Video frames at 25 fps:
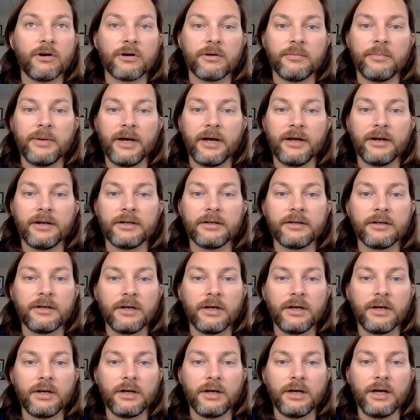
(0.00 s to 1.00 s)
about it,
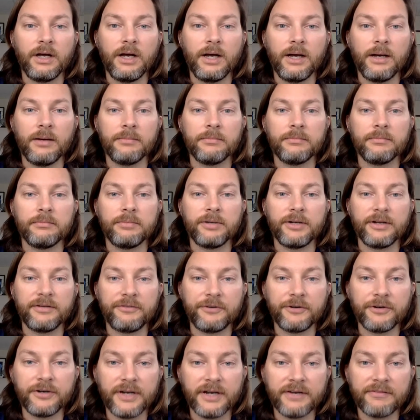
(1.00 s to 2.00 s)
but if
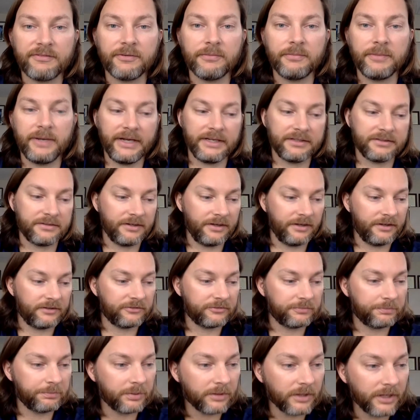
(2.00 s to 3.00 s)
you're never made to
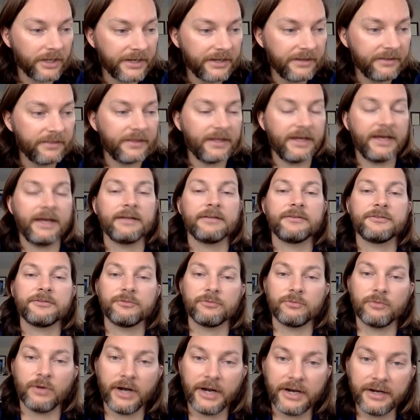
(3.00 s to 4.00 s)
explain that, to
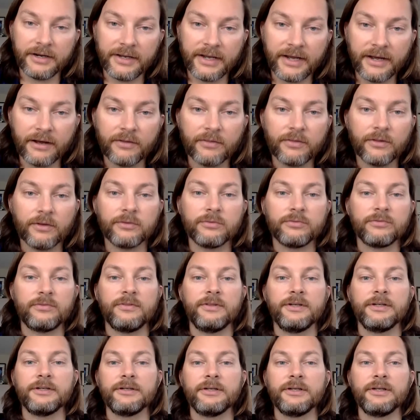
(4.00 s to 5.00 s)
write down those
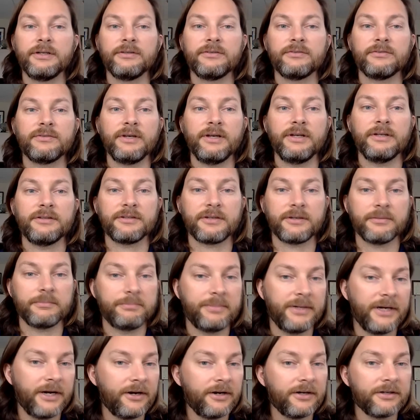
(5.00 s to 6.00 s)
theories and to
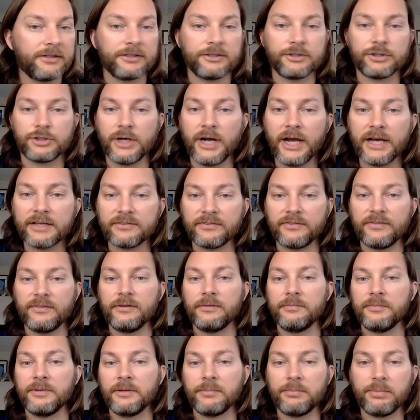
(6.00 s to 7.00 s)
compare and contrast
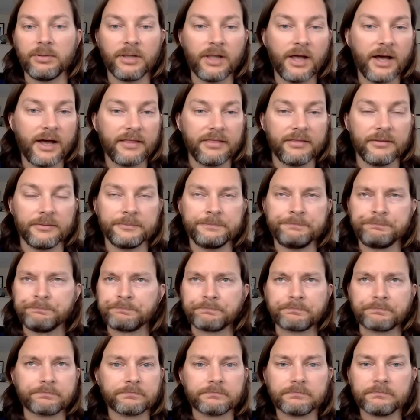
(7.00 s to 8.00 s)
them and apply them,
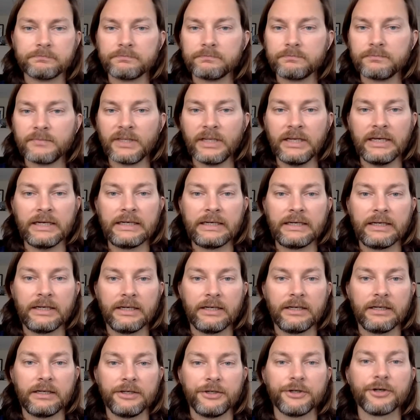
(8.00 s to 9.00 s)

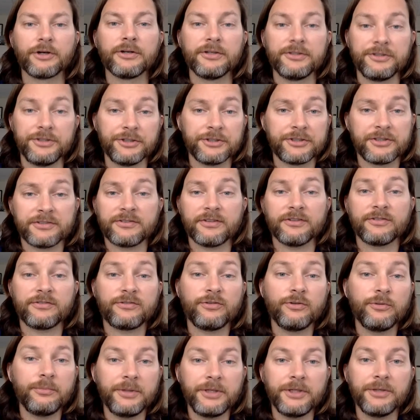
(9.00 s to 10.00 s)
you're just
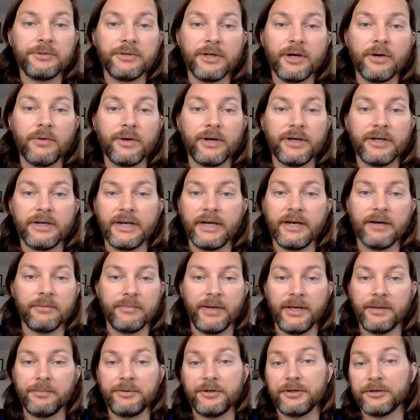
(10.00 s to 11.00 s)
assuming you know it. Now,
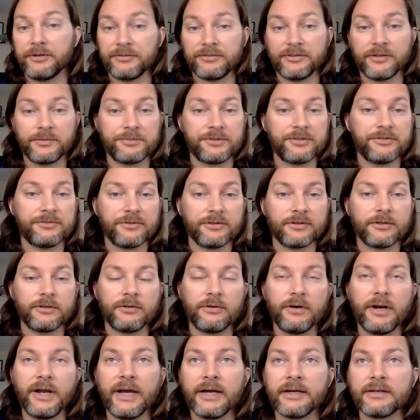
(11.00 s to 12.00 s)
maybe your assumptions are
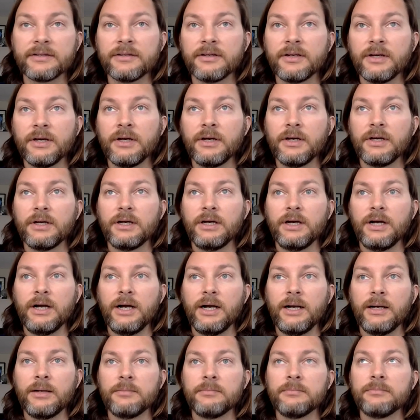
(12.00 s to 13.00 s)
correct,
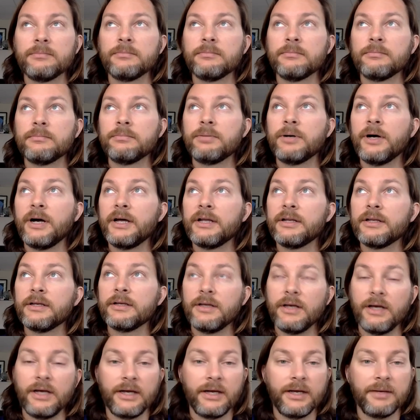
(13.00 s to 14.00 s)

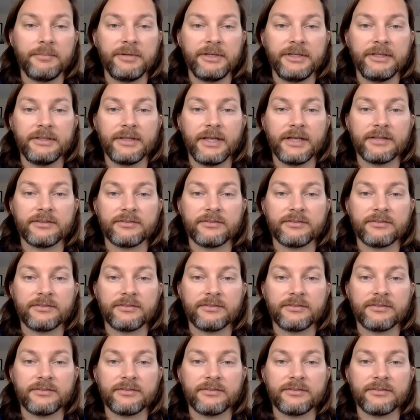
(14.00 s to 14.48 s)
but I mean,